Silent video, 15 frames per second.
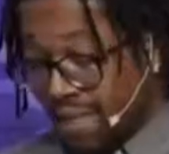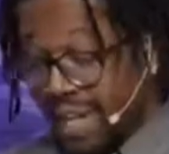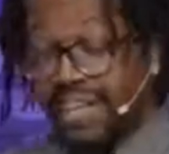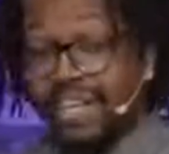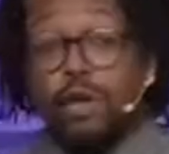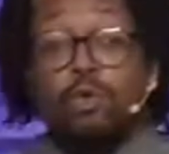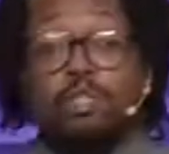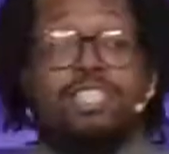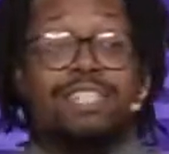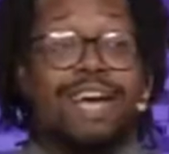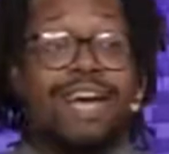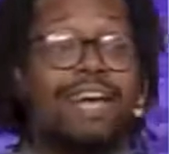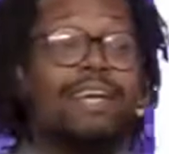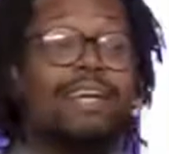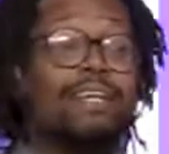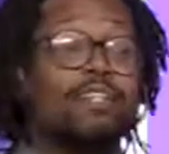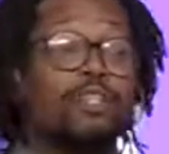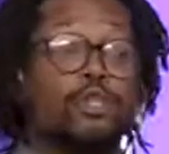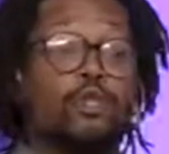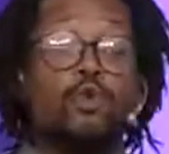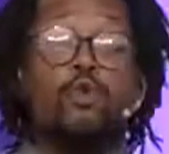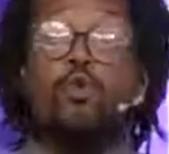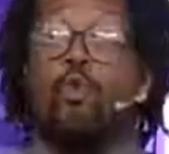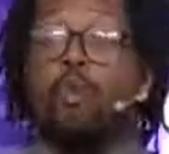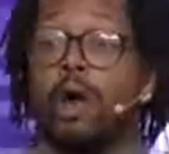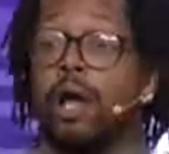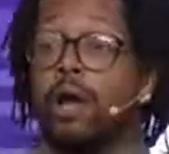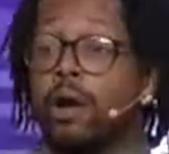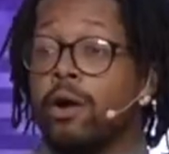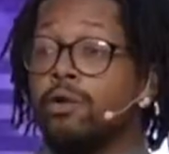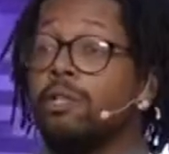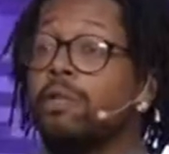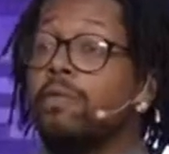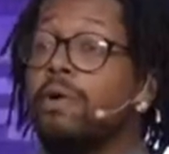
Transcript: And he was taken to where the